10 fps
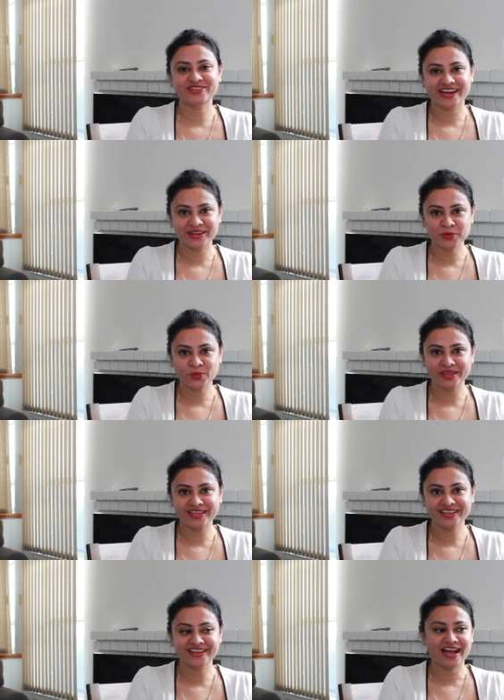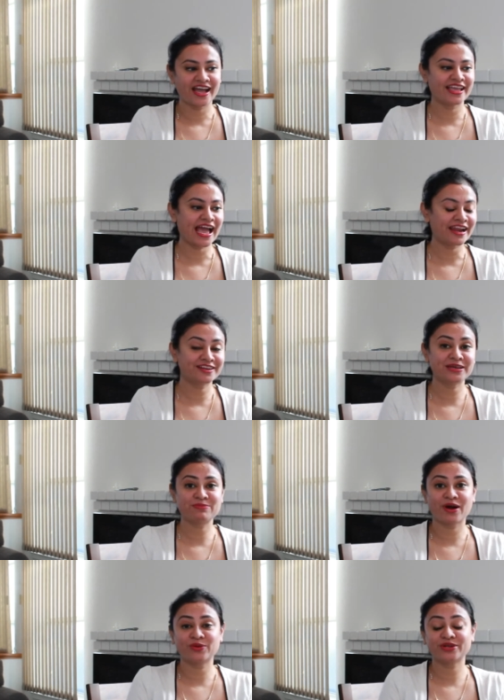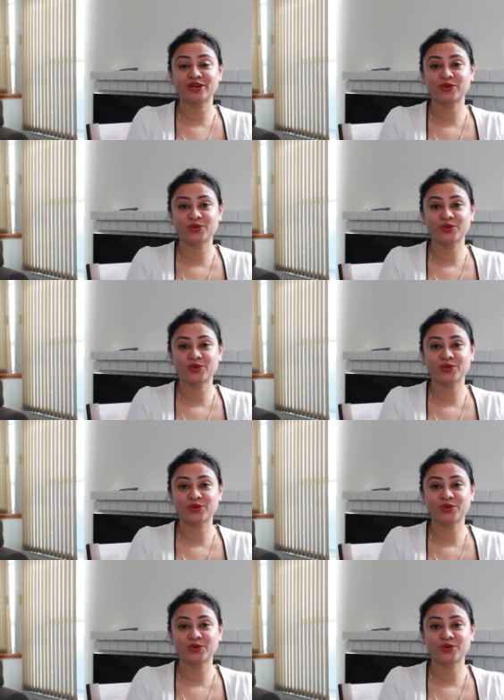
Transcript: writing week. I added about